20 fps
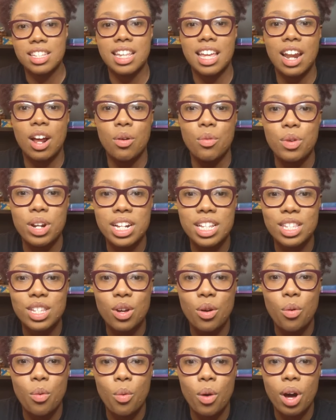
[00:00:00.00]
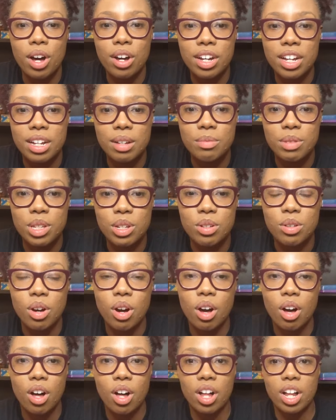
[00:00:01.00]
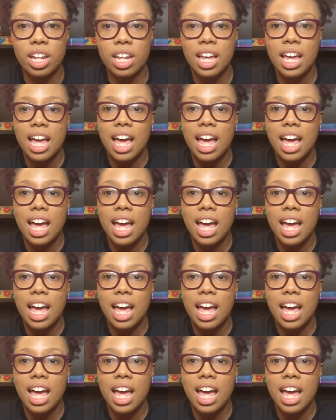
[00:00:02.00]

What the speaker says: And I wanted to welcome you all.